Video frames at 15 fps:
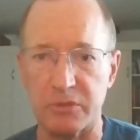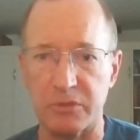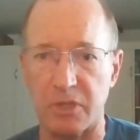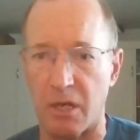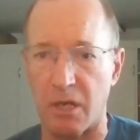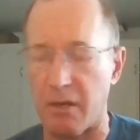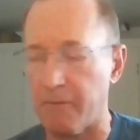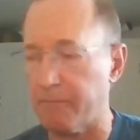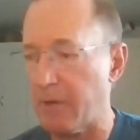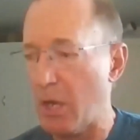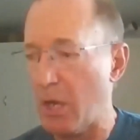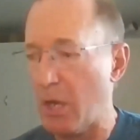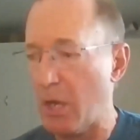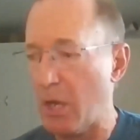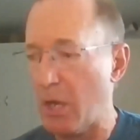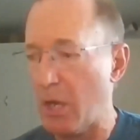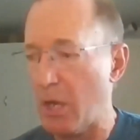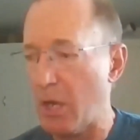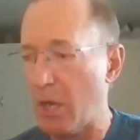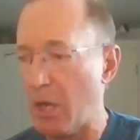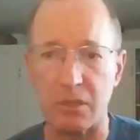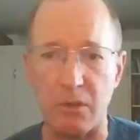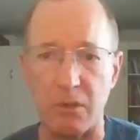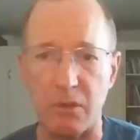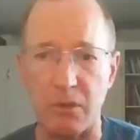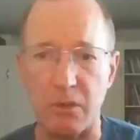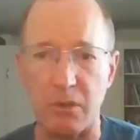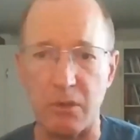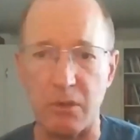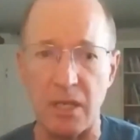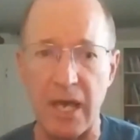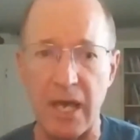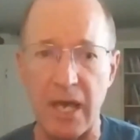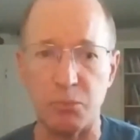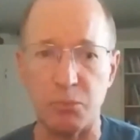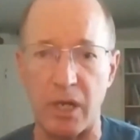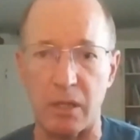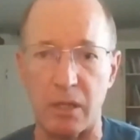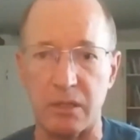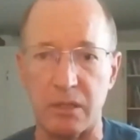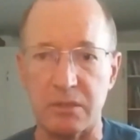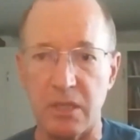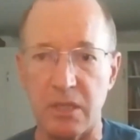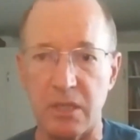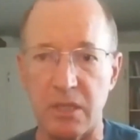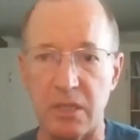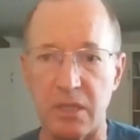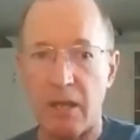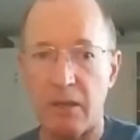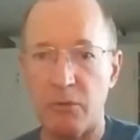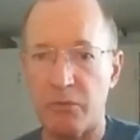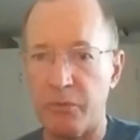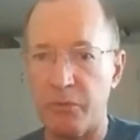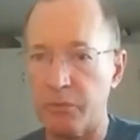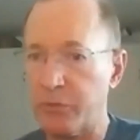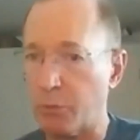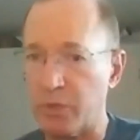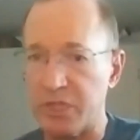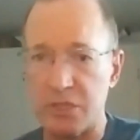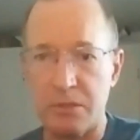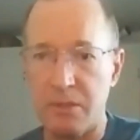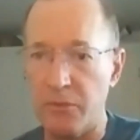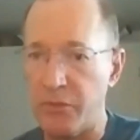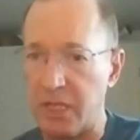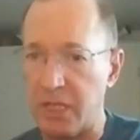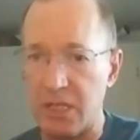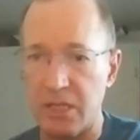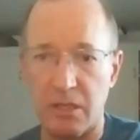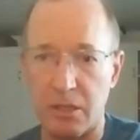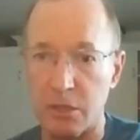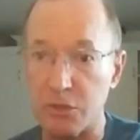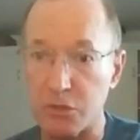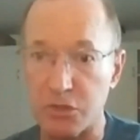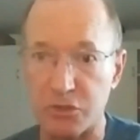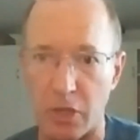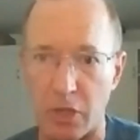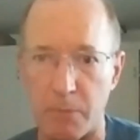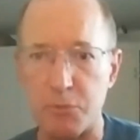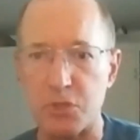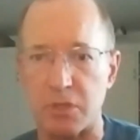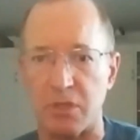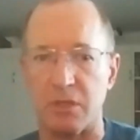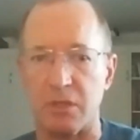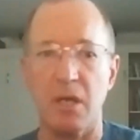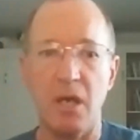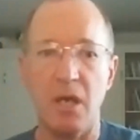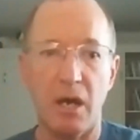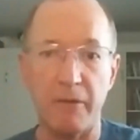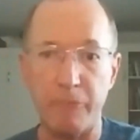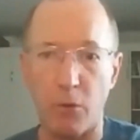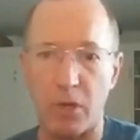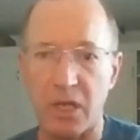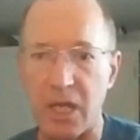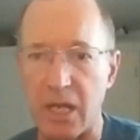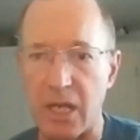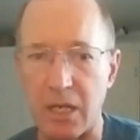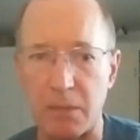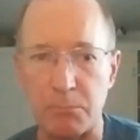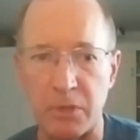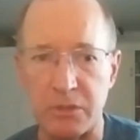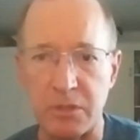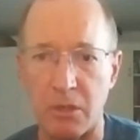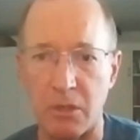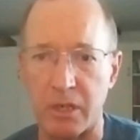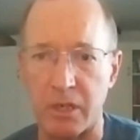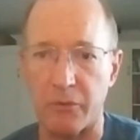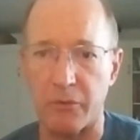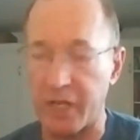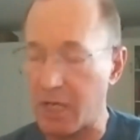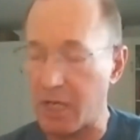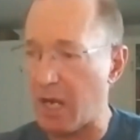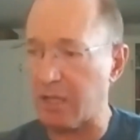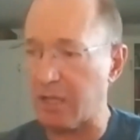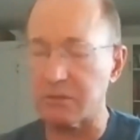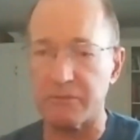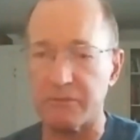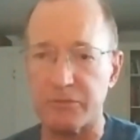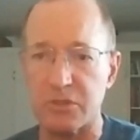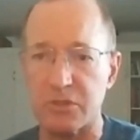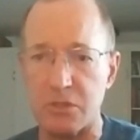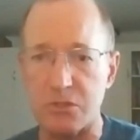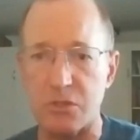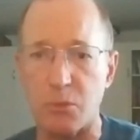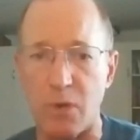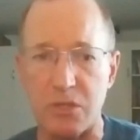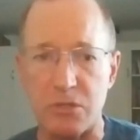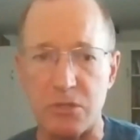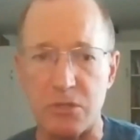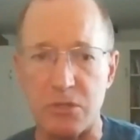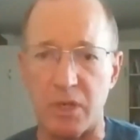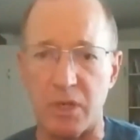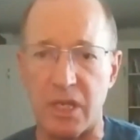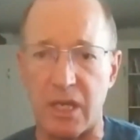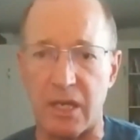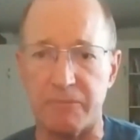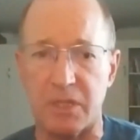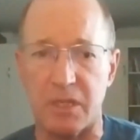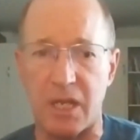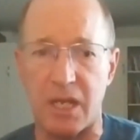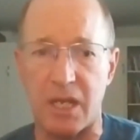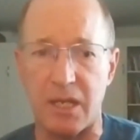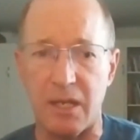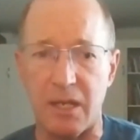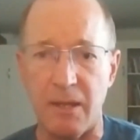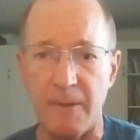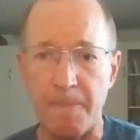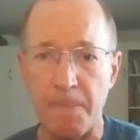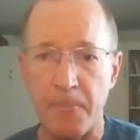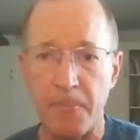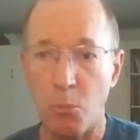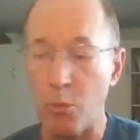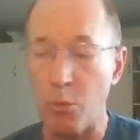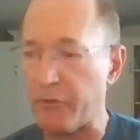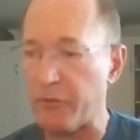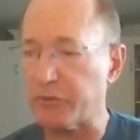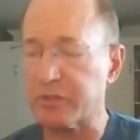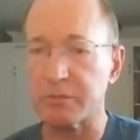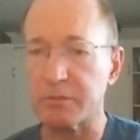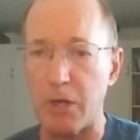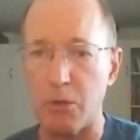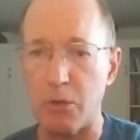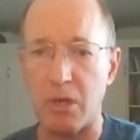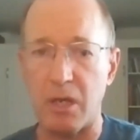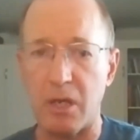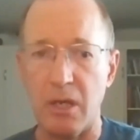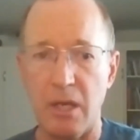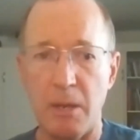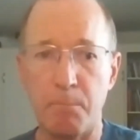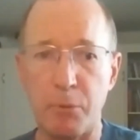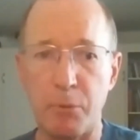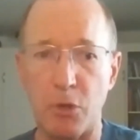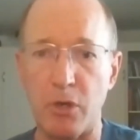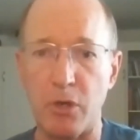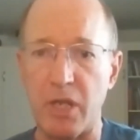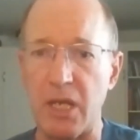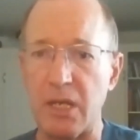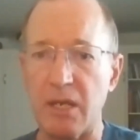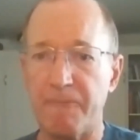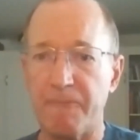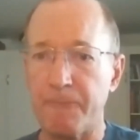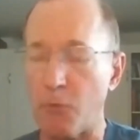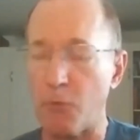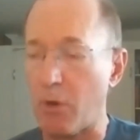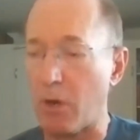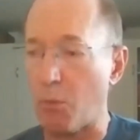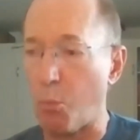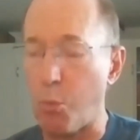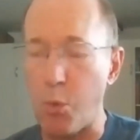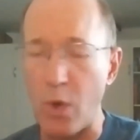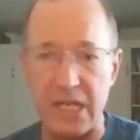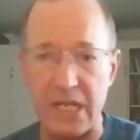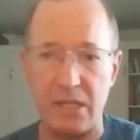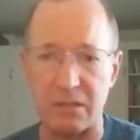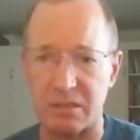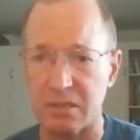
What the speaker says: of regeneration as well as the consumption of organic material. The kinds of situations we have today with smoke burning for weeks